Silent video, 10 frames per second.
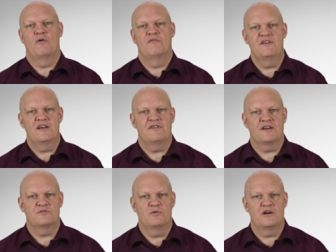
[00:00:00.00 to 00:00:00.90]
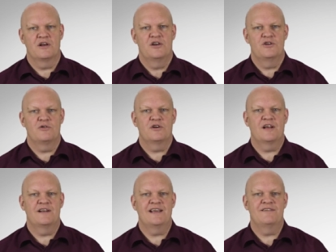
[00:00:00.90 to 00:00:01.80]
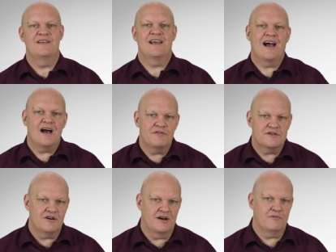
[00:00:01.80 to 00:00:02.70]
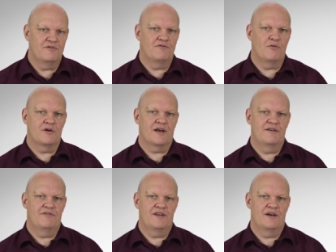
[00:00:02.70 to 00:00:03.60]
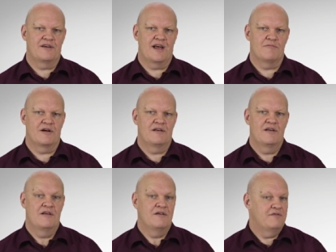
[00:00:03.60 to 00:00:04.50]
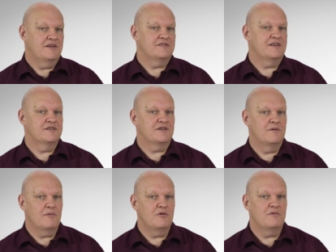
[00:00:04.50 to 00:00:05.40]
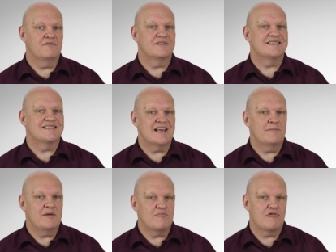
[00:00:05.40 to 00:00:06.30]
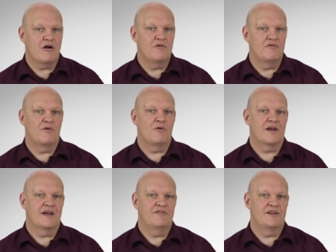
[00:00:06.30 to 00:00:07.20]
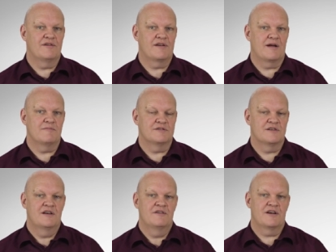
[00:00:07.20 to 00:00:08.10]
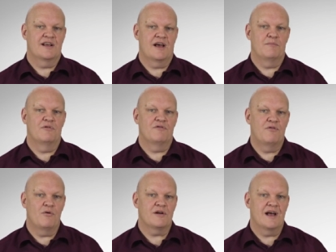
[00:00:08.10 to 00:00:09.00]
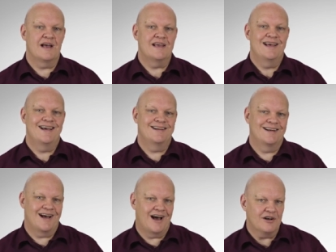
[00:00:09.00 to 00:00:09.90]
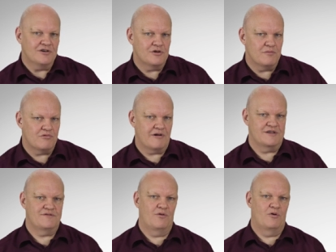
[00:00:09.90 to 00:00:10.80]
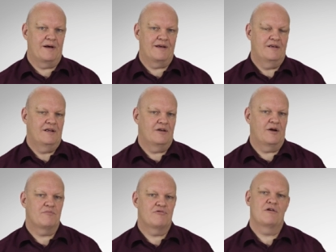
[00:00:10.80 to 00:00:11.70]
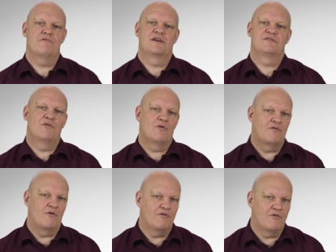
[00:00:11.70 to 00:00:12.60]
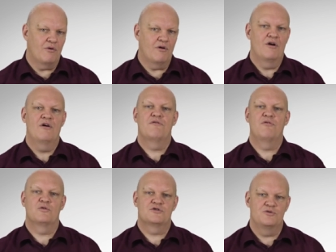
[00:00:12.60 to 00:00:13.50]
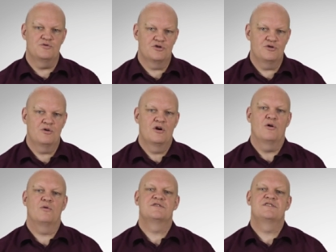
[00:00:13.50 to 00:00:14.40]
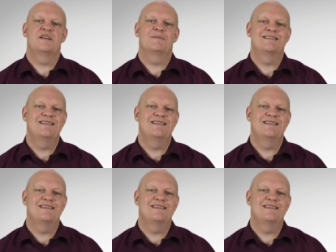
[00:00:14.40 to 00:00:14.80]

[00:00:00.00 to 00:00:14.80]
or VFX work, you're going to need the other type of 4K video camera. This is at the moment the semi-pro 4K video cameras that can output 4K in an uncompressed format like ProRes 444, 422 or Cinema